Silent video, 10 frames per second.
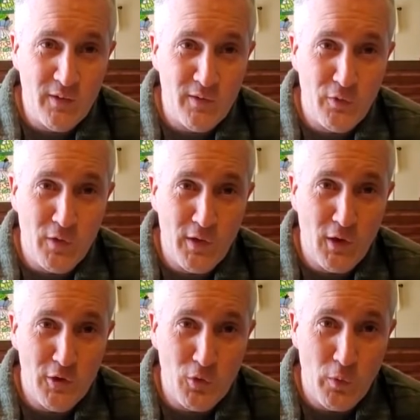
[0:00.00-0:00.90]
it was one
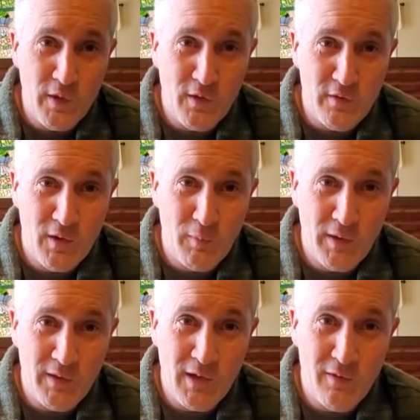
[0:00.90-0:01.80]
large a week or something
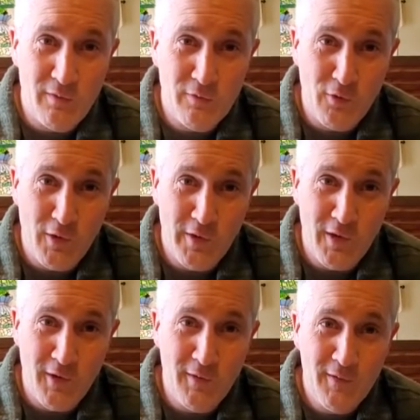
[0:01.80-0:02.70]
like that mm -hmm. for a
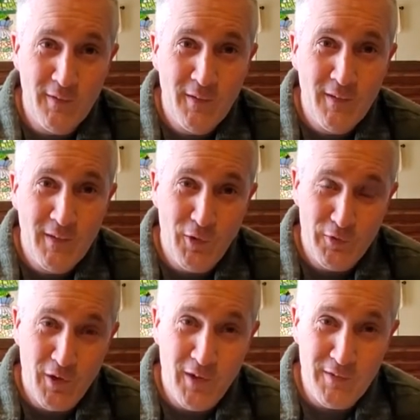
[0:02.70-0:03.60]
year. It
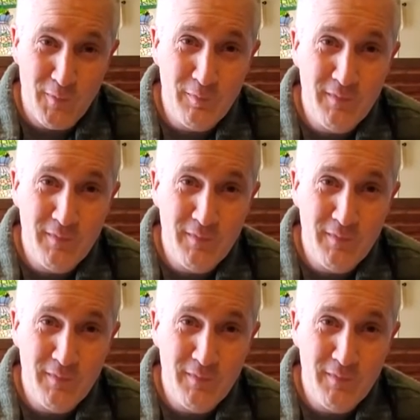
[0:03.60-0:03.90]
was awesome.